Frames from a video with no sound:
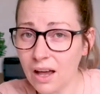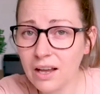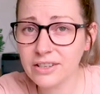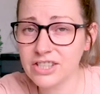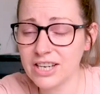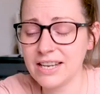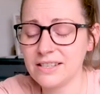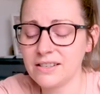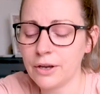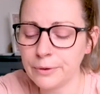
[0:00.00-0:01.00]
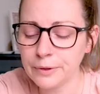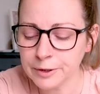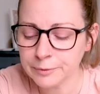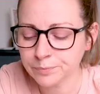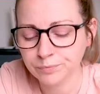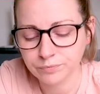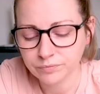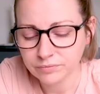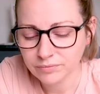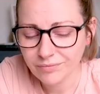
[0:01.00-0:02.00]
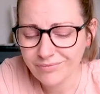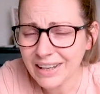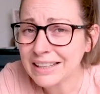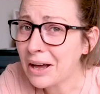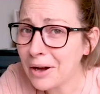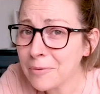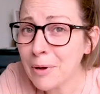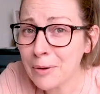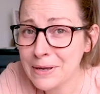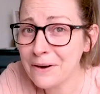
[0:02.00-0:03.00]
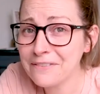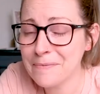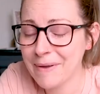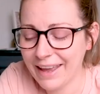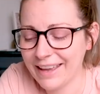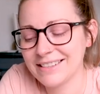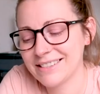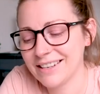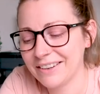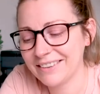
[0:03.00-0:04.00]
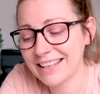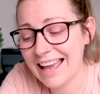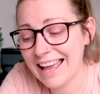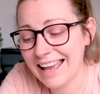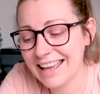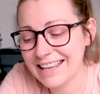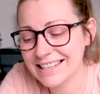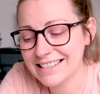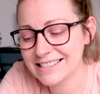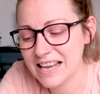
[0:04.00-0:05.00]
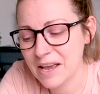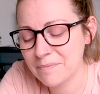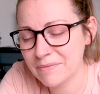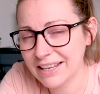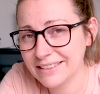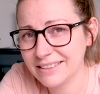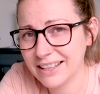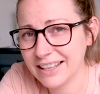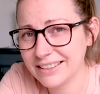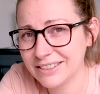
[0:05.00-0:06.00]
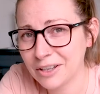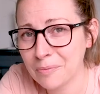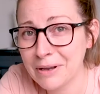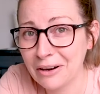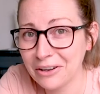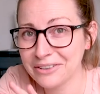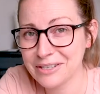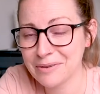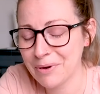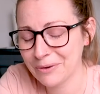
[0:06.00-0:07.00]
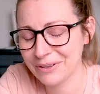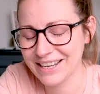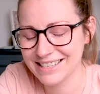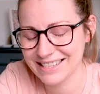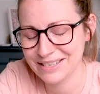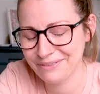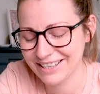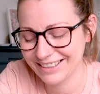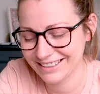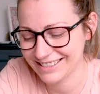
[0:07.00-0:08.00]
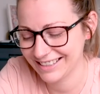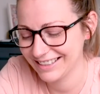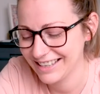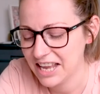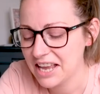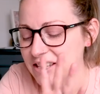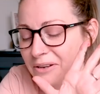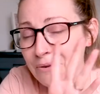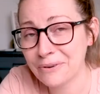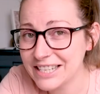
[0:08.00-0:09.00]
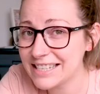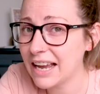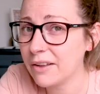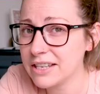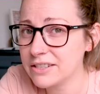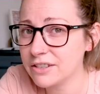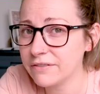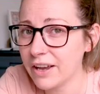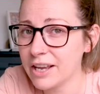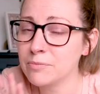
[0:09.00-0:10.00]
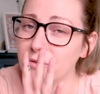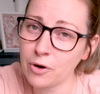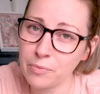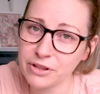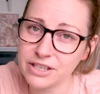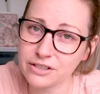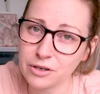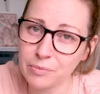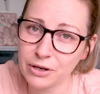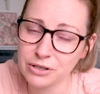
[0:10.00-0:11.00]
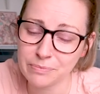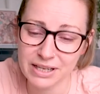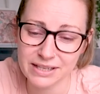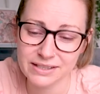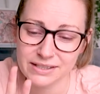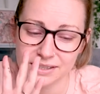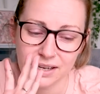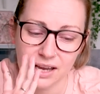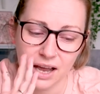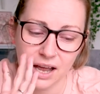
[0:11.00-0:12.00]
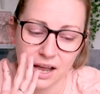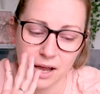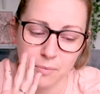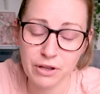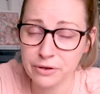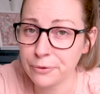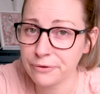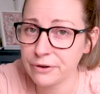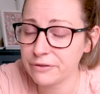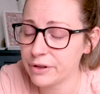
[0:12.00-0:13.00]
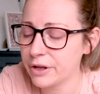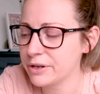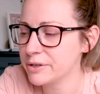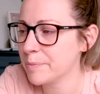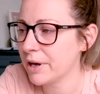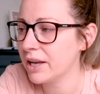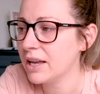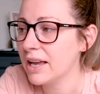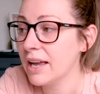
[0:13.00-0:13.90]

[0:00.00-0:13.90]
last year, so it kind of put me off a bit. So yeah, it took me a lot to put all this into production. So I want to see how these do first before I put these new potion pins, put the order through for those. But